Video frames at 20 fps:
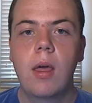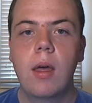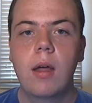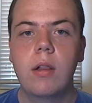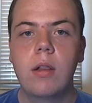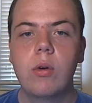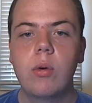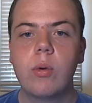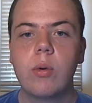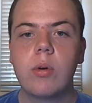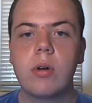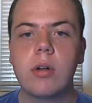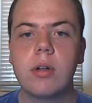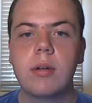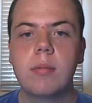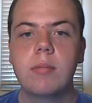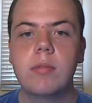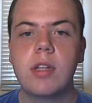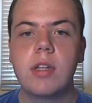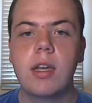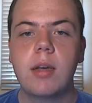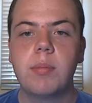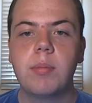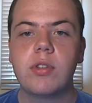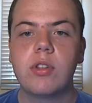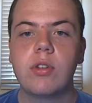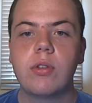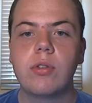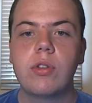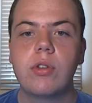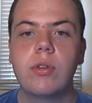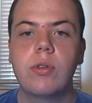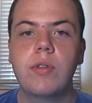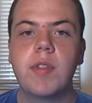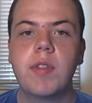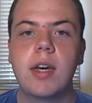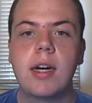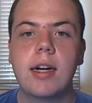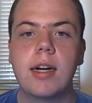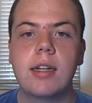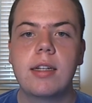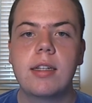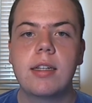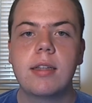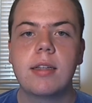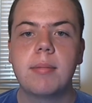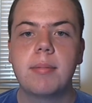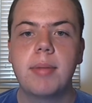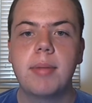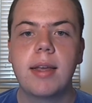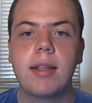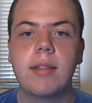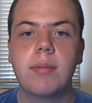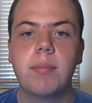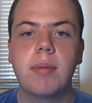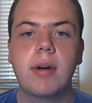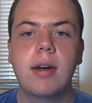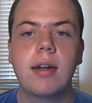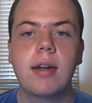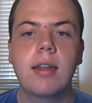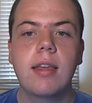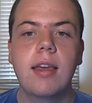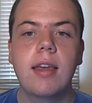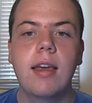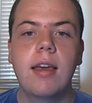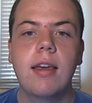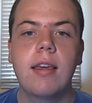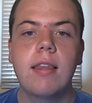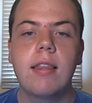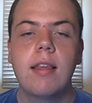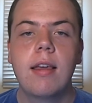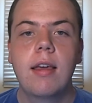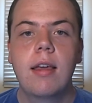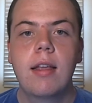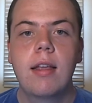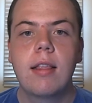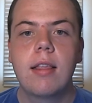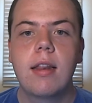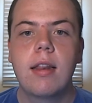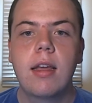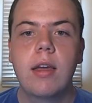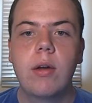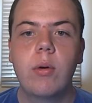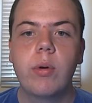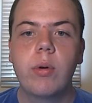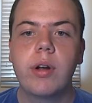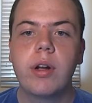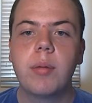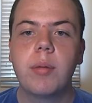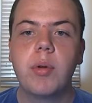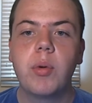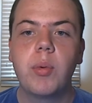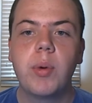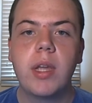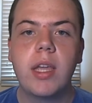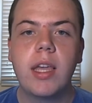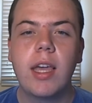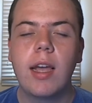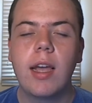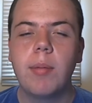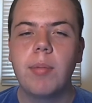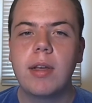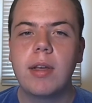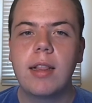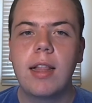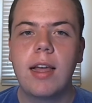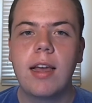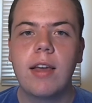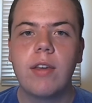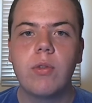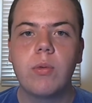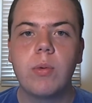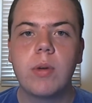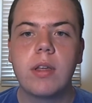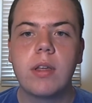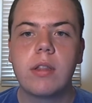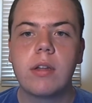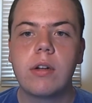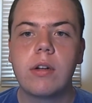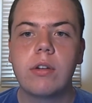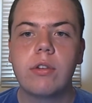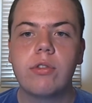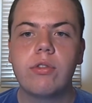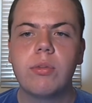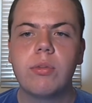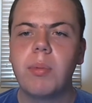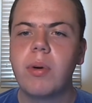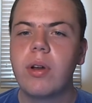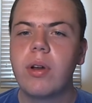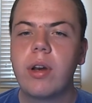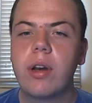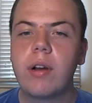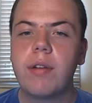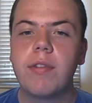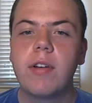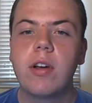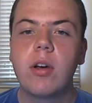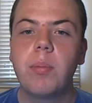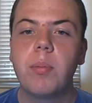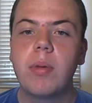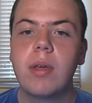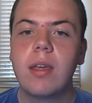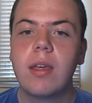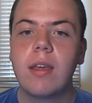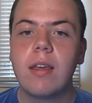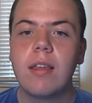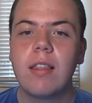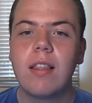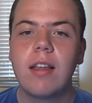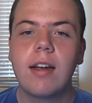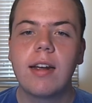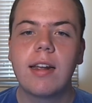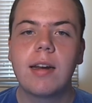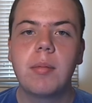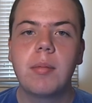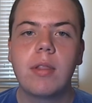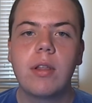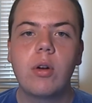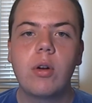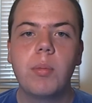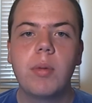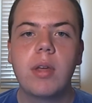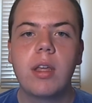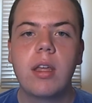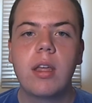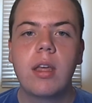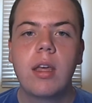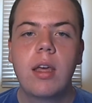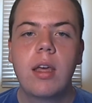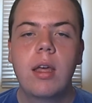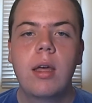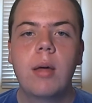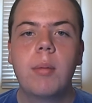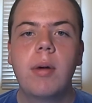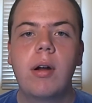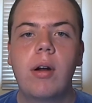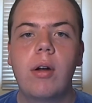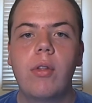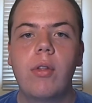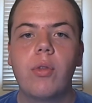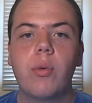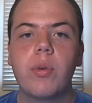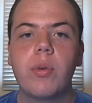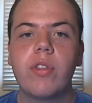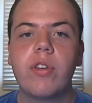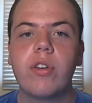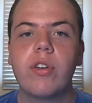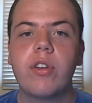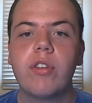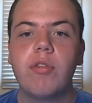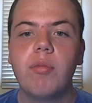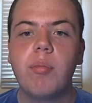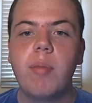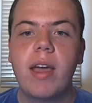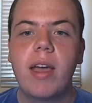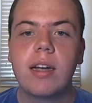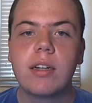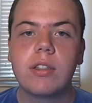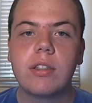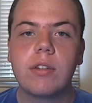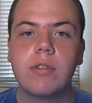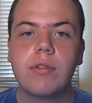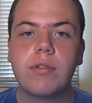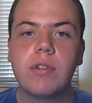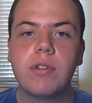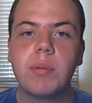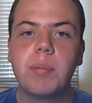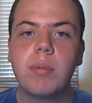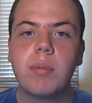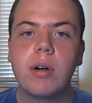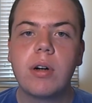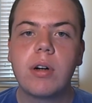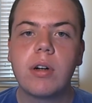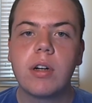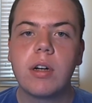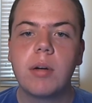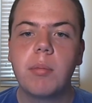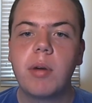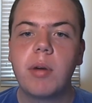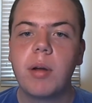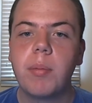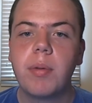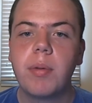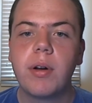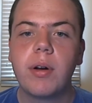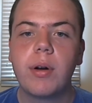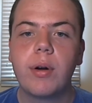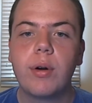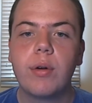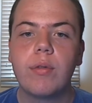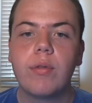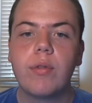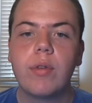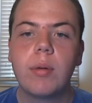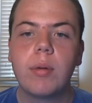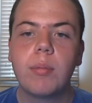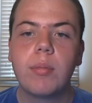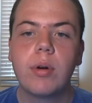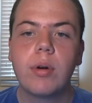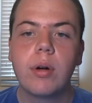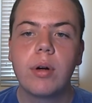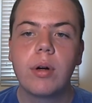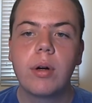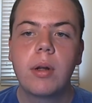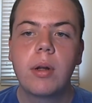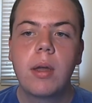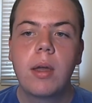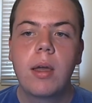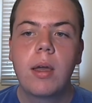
Hello and welcome to episode 2 of the Hot Tip Bets Podcast. Today we're going to be recapping last week's college football and NFL picks, talking a little bit about the return of action football coming up here in November,